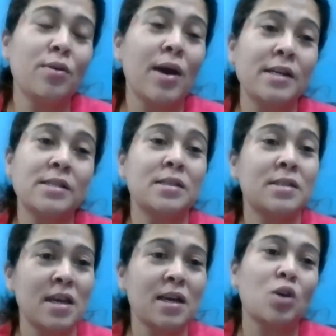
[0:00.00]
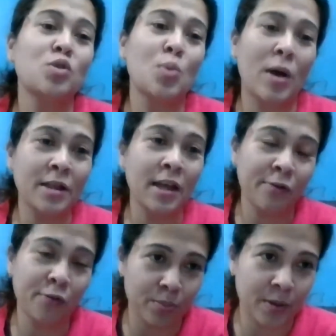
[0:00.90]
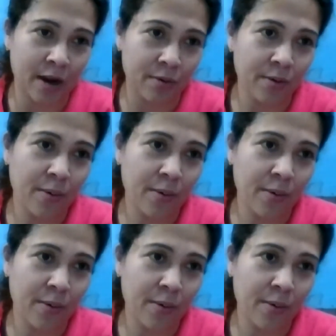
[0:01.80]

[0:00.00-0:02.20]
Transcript: your eyes and take out one thing from there.